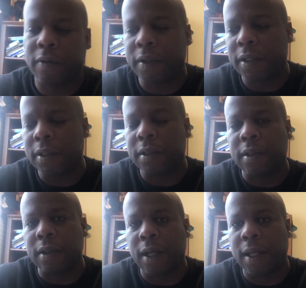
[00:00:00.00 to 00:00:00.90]
of it is
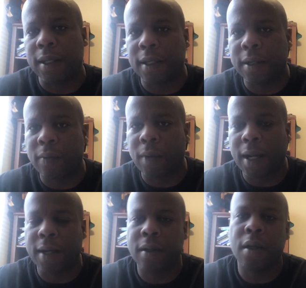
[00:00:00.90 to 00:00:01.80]
to, hey, get it
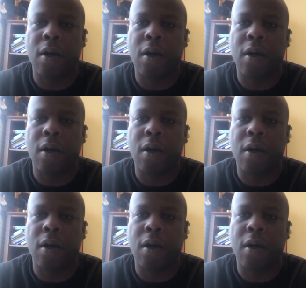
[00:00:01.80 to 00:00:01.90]
right.